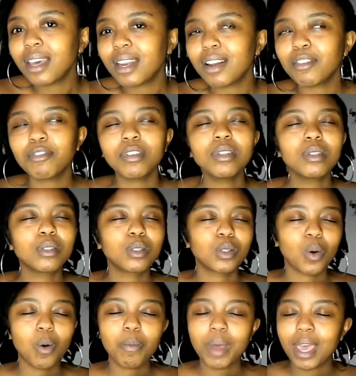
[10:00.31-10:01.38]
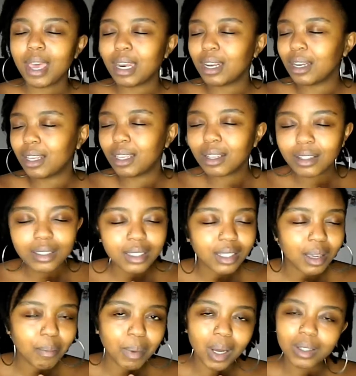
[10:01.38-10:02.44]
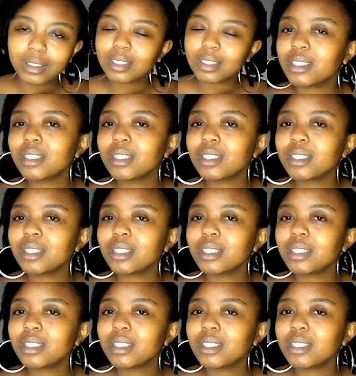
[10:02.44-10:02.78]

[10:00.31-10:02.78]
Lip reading: and I feel so bad and guilty about